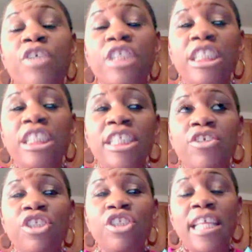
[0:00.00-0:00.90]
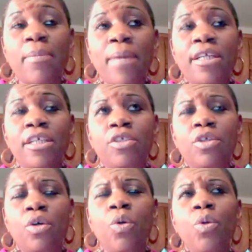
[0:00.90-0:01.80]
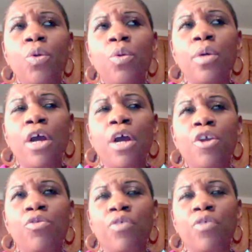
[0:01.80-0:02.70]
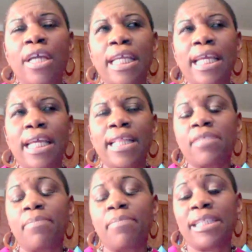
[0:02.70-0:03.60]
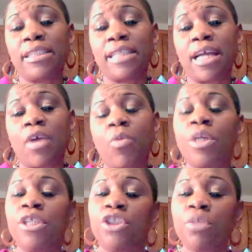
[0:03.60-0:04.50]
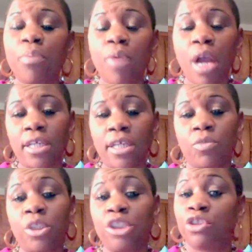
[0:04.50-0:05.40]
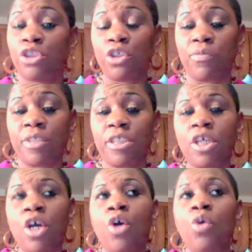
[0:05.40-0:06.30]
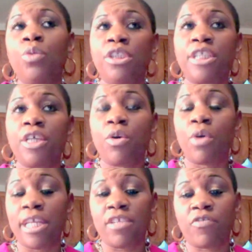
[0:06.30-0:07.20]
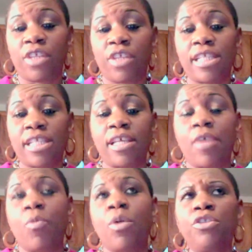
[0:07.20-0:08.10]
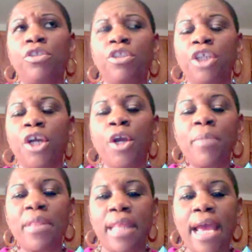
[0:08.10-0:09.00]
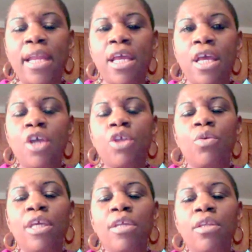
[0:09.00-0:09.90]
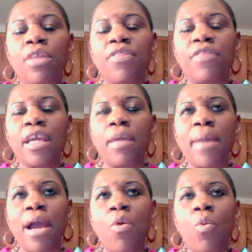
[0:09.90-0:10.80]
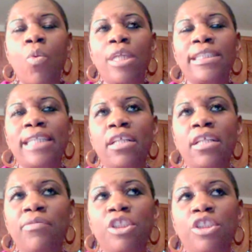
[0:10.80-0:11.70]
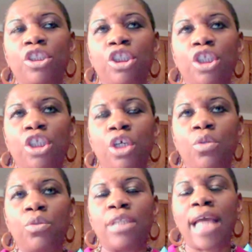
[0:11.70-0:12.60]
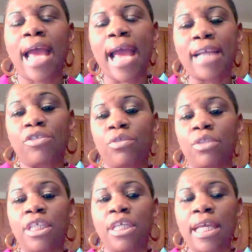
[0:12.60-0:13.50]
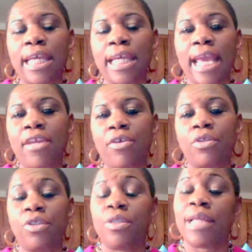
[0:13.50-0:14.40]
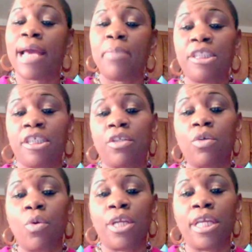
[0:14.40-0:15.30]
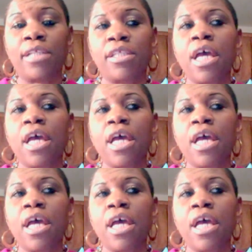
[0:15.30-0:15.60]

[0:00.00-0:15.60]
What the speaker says: thing you should think about is, who are you trying to get this message out? What is your product? What is your service? Who is the audience for this? And once you determine that, you can think about what television shows actually cater to that particular audience.